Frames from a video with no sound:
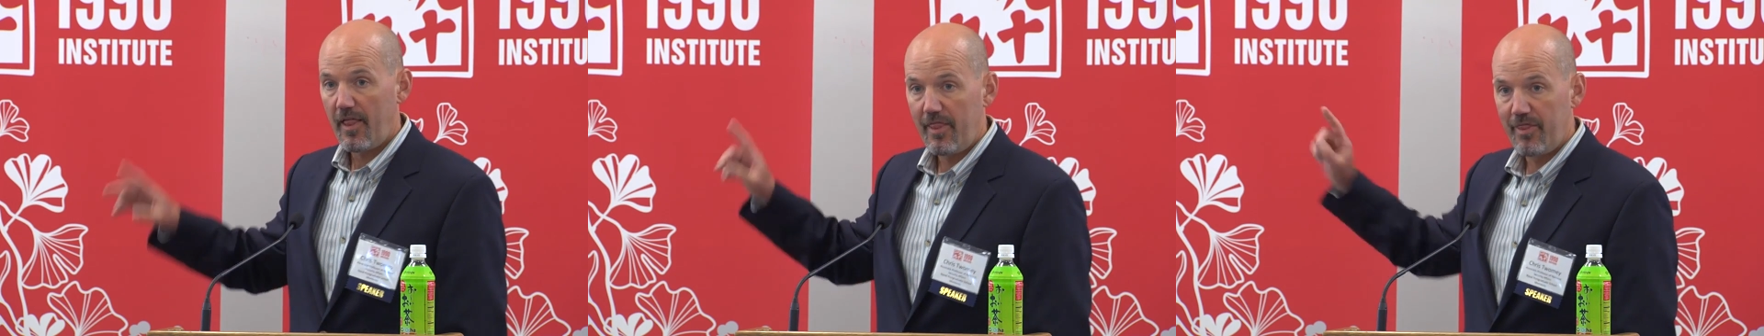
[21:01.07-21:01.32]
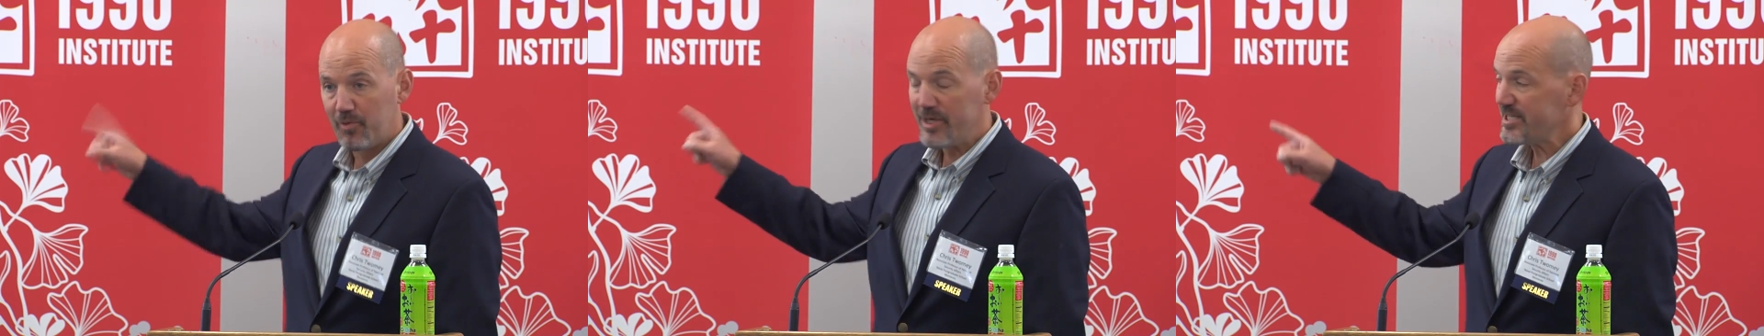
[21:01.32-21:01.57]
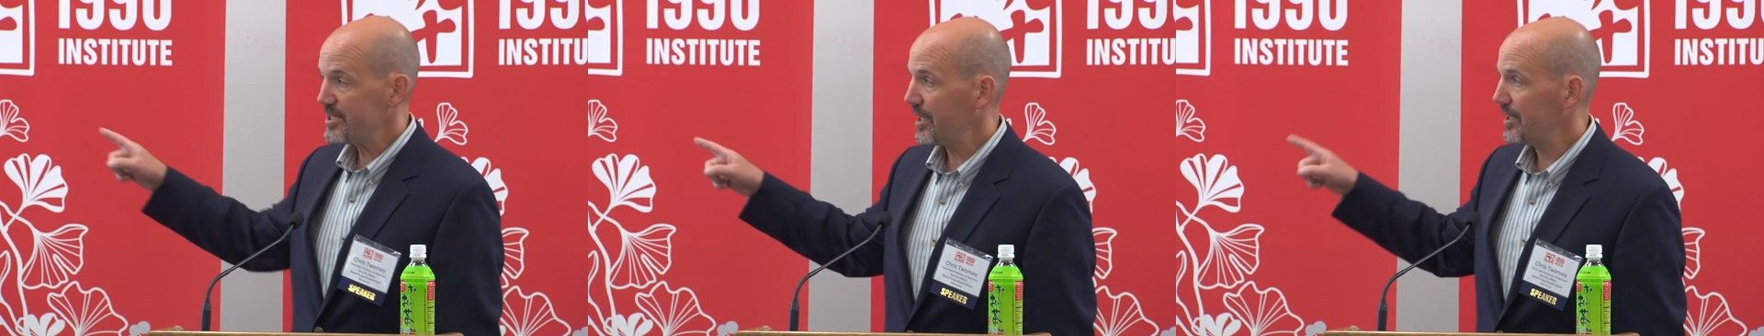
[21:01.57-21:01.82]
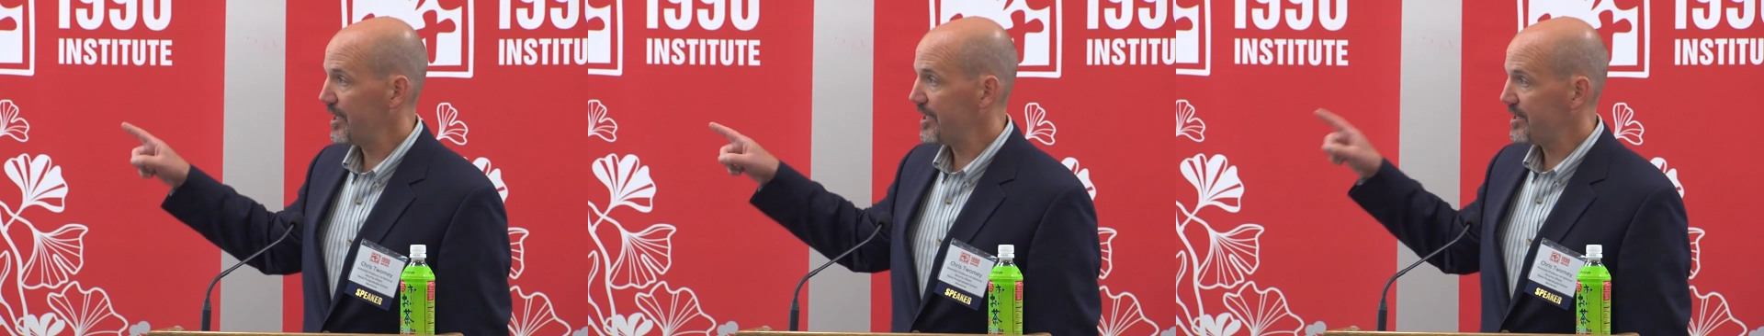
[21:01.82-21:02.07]
the reason I
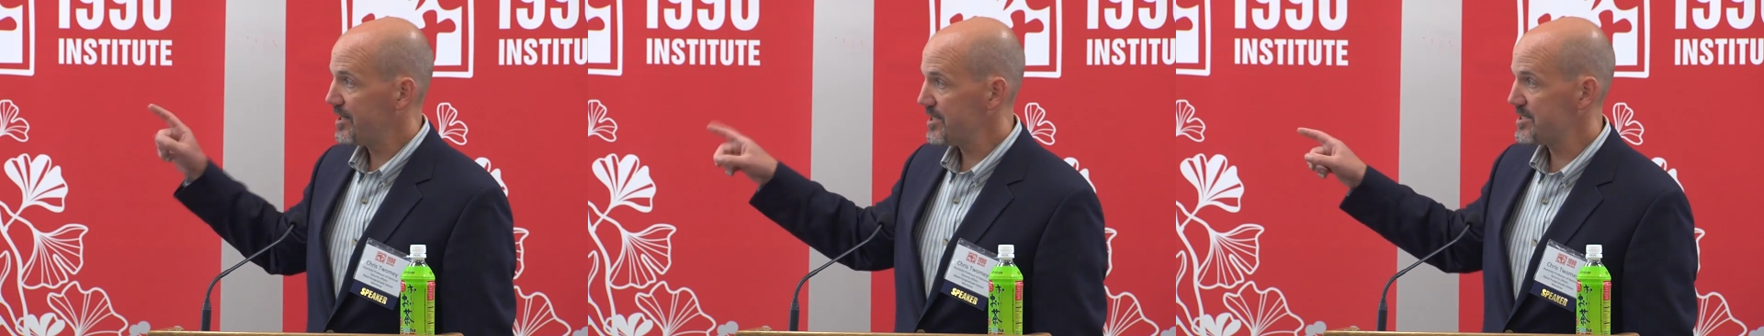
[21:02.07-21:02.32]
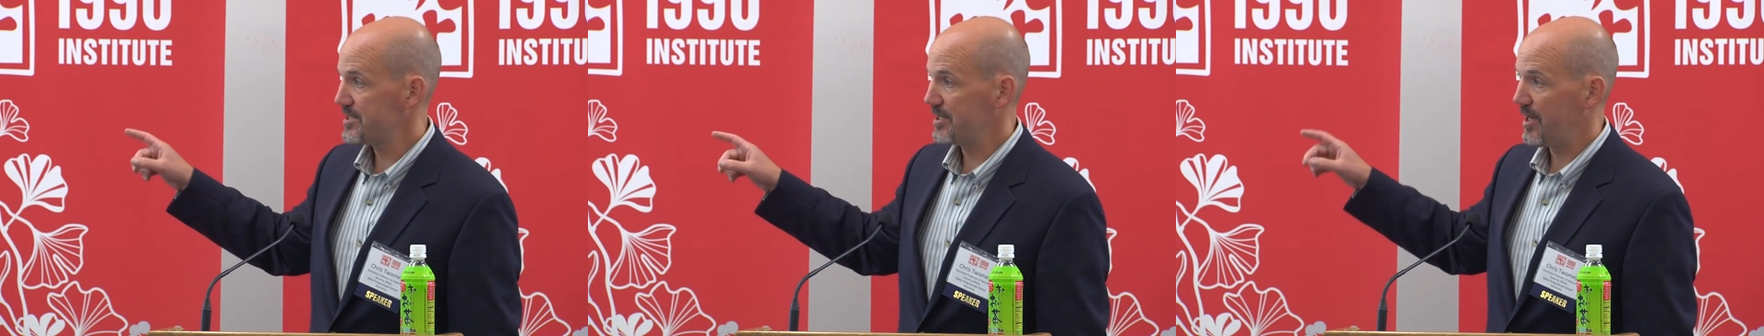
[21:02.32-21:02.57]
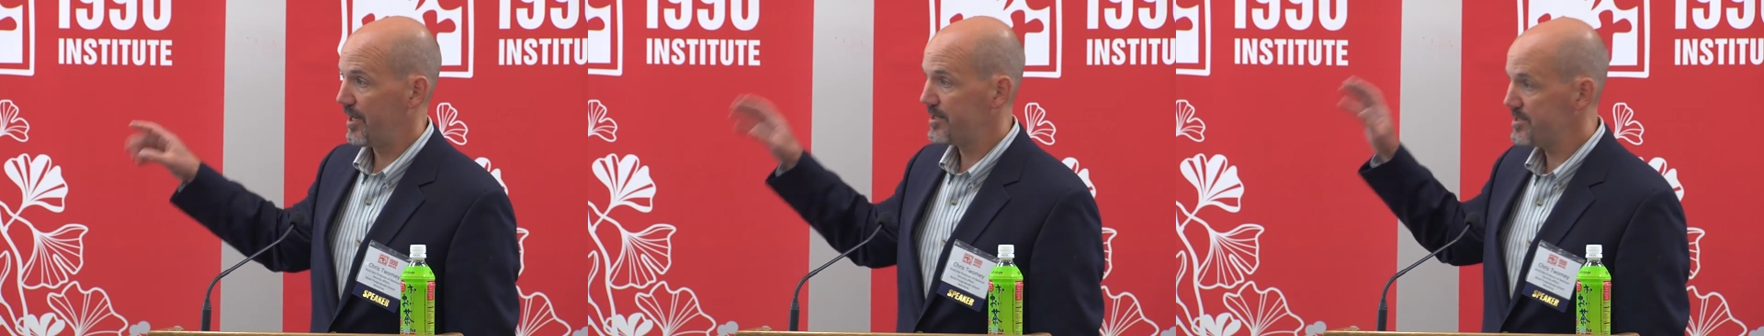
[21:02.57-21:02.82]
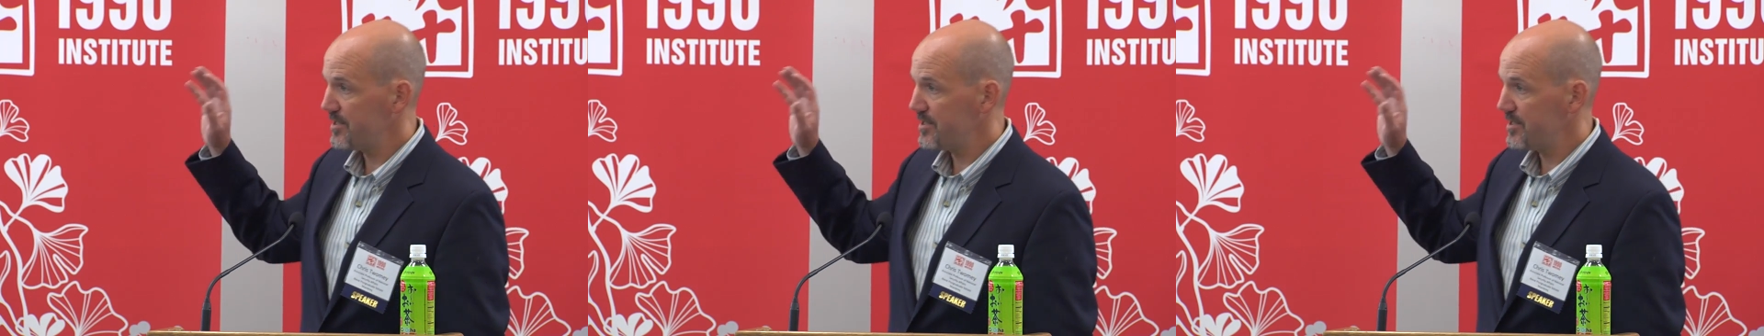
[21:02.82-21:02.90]
like this slide is